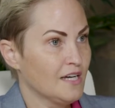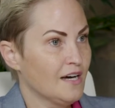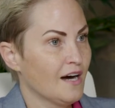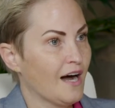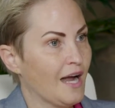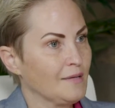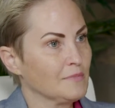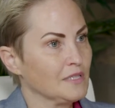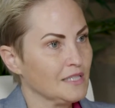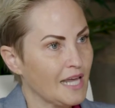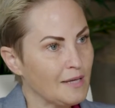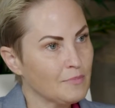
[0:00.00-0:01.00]
I'm
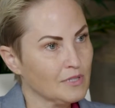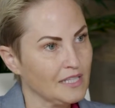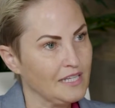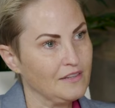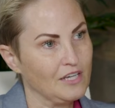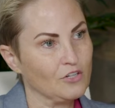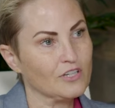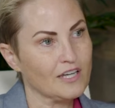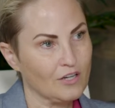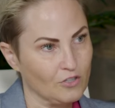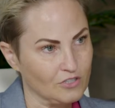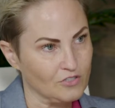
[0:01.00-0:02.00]
labeling their
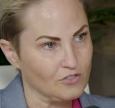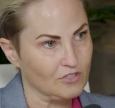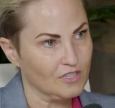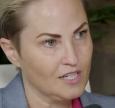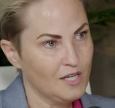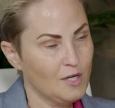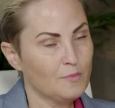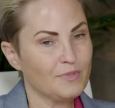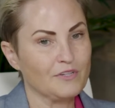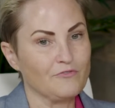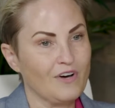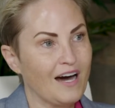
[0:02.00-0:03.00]
character. But
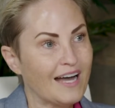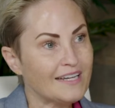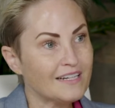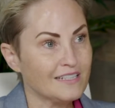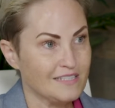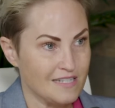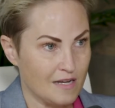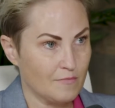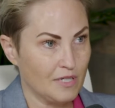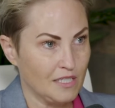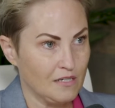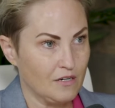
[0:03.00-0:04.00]
if I cut
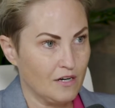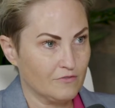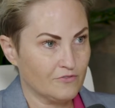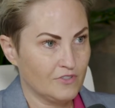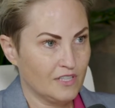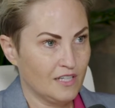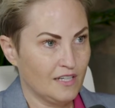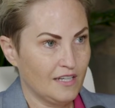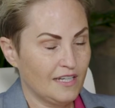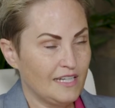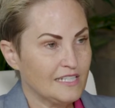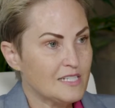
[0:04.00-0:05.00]
somebody off,
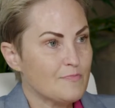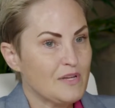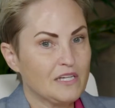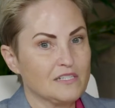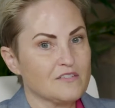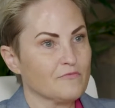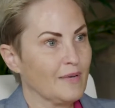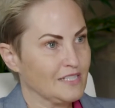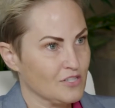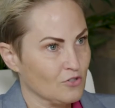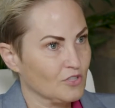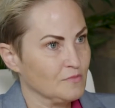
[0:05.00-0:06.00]
it's because of my
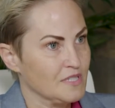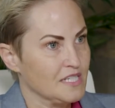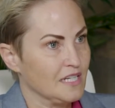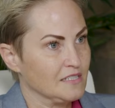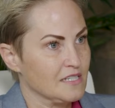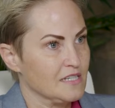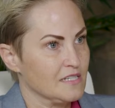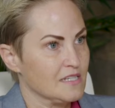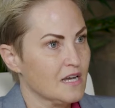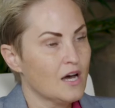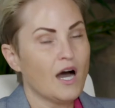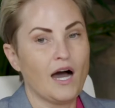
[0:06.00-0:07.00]
circumstances.
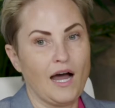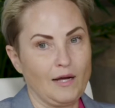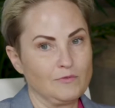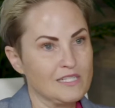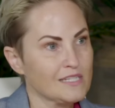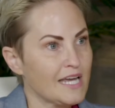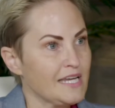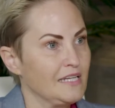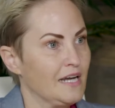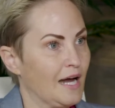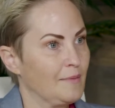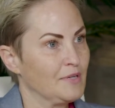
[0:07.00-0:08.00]
I was late.
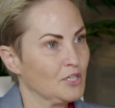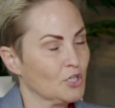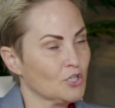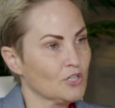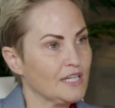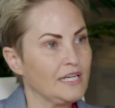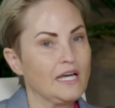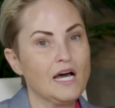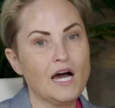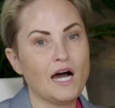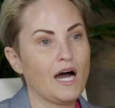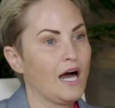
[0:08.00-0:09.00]
I'm in a hurry.
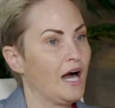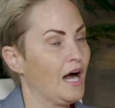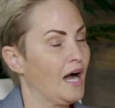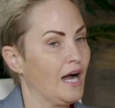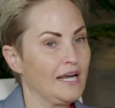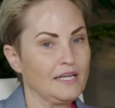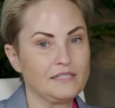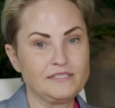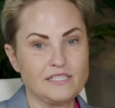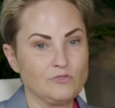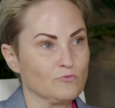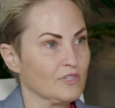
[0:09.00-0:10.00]
I
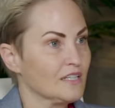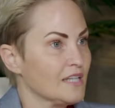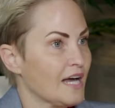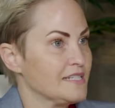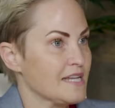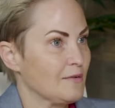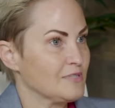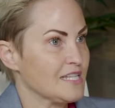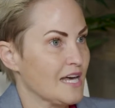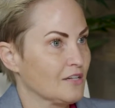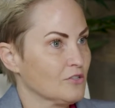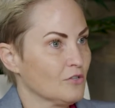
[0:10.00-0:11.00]
didn't realize I was
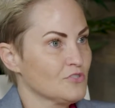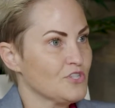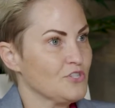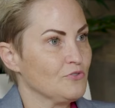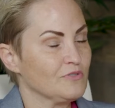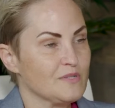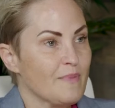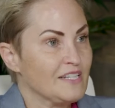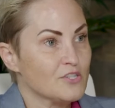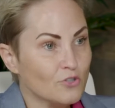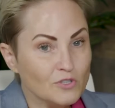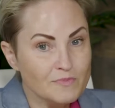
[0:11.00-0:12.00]
that close to you. It's my
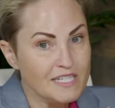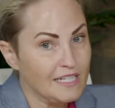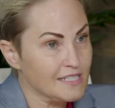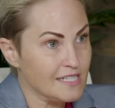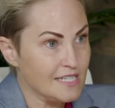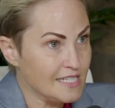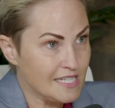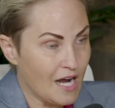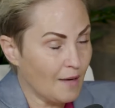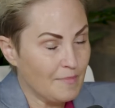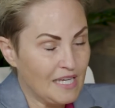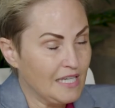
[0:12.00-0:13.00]
circumstances. It's
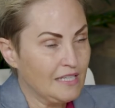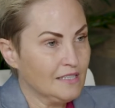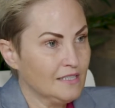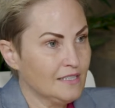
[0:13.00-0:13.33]
not me.